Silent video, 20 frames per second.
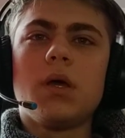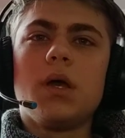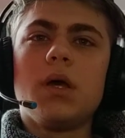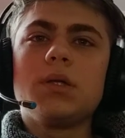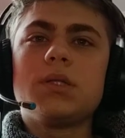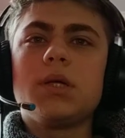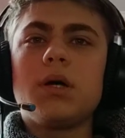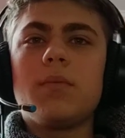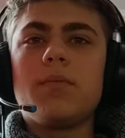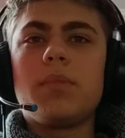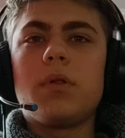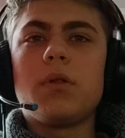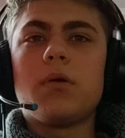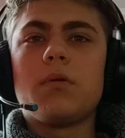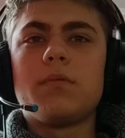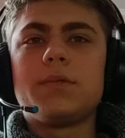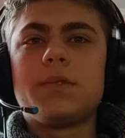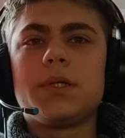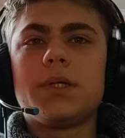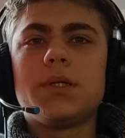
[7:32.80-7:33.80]
Example
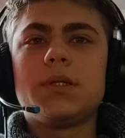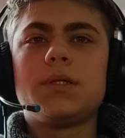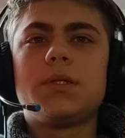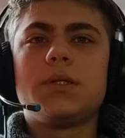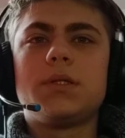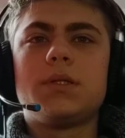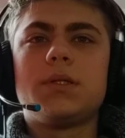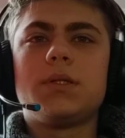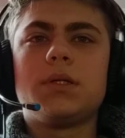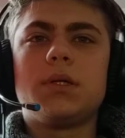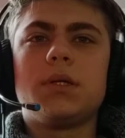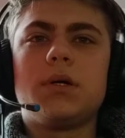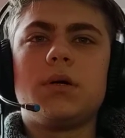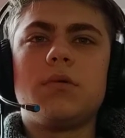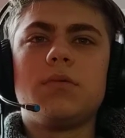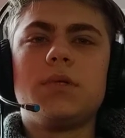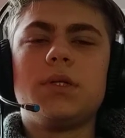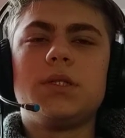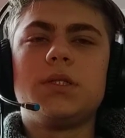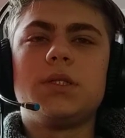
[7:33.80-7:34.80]
of this
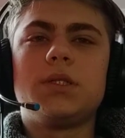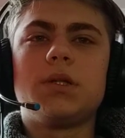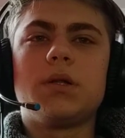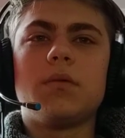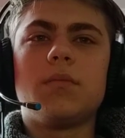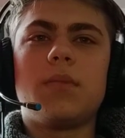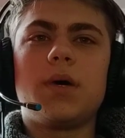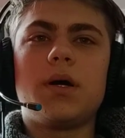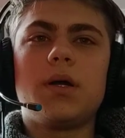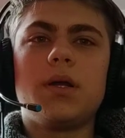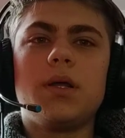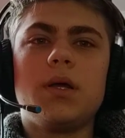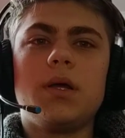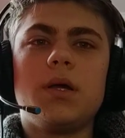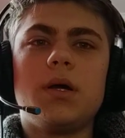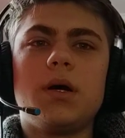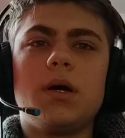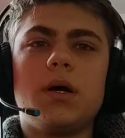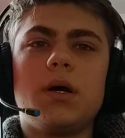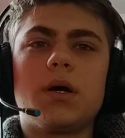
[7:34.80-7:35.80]
of digital
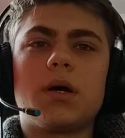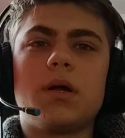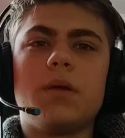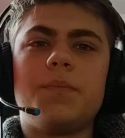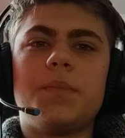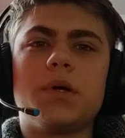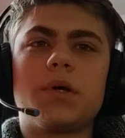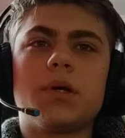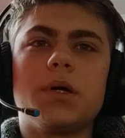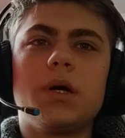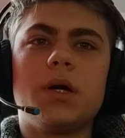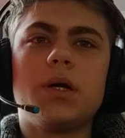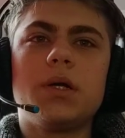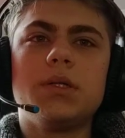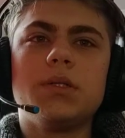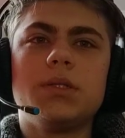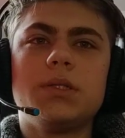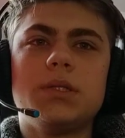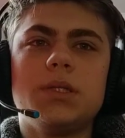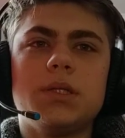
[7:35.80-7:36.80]
money are
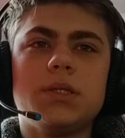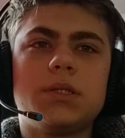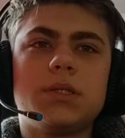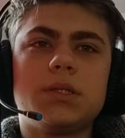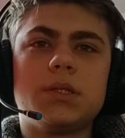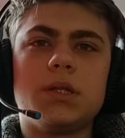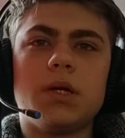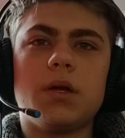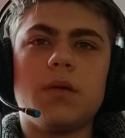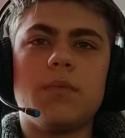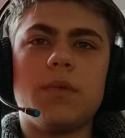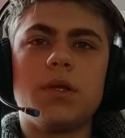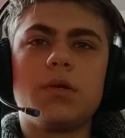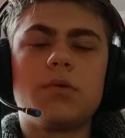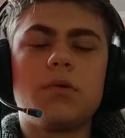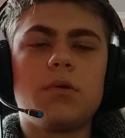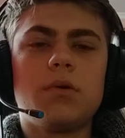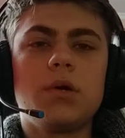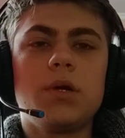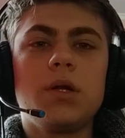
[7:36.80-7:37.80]
cryptocurrencies like
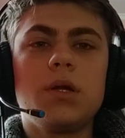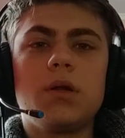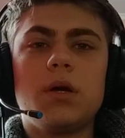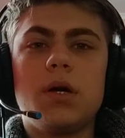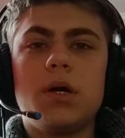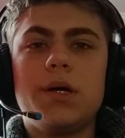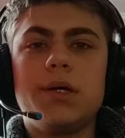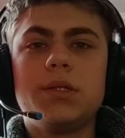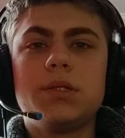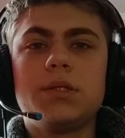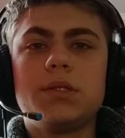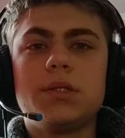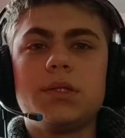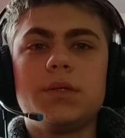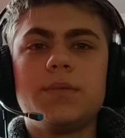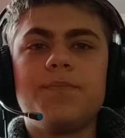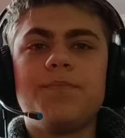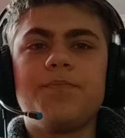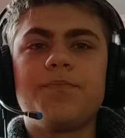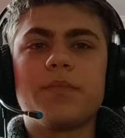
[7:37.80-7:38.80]
Bitcoin and
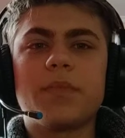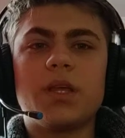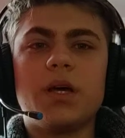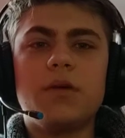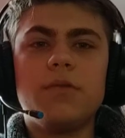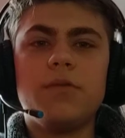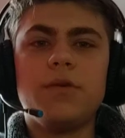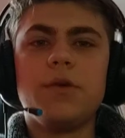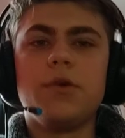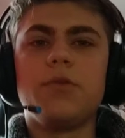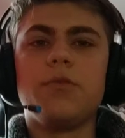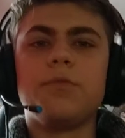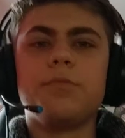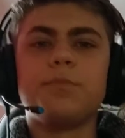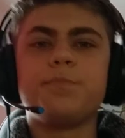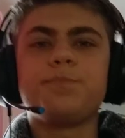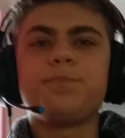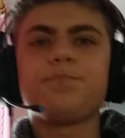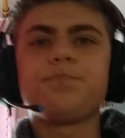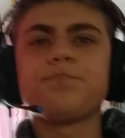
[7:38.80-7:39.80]
Ethereum.
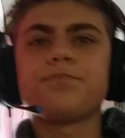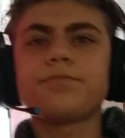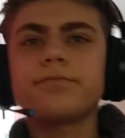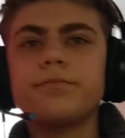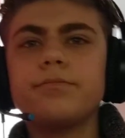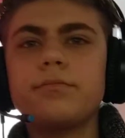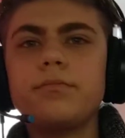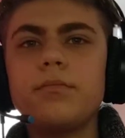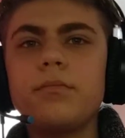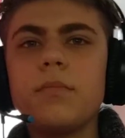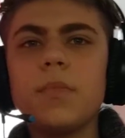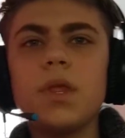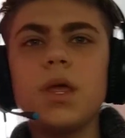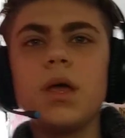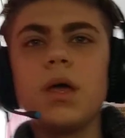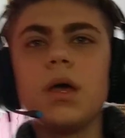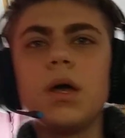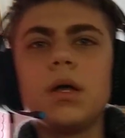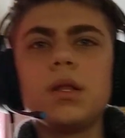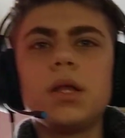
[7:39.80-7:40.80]

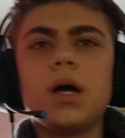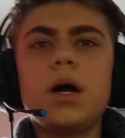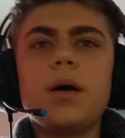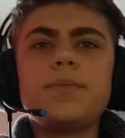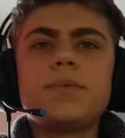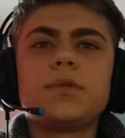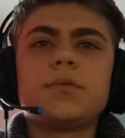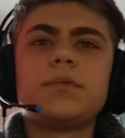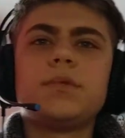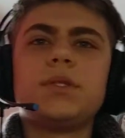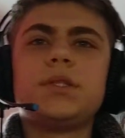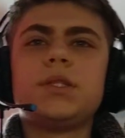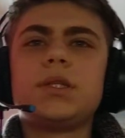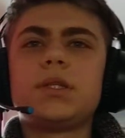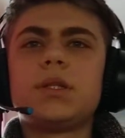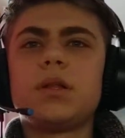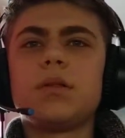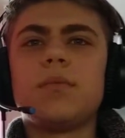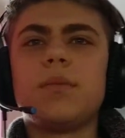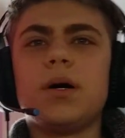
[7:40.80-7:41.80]
Types of
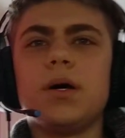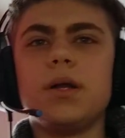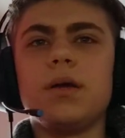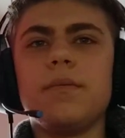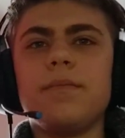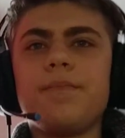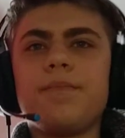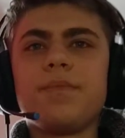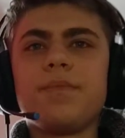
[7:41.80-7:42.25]
digital money.